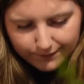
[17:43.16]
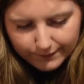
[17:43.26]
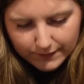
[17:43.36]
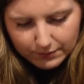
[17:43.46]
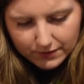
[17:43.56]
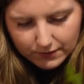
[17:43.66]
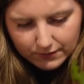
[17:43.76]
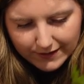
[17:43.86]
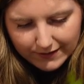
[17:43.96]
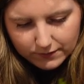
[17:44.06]
Maybe that will
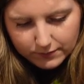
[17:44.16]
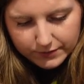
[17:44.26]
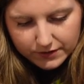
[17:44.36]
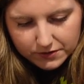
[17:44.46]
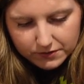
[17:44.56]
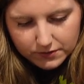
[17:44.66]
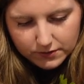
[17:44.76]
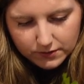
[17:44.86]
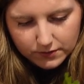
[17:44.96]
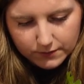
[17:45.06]
help, I don't
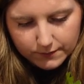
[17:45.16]
know.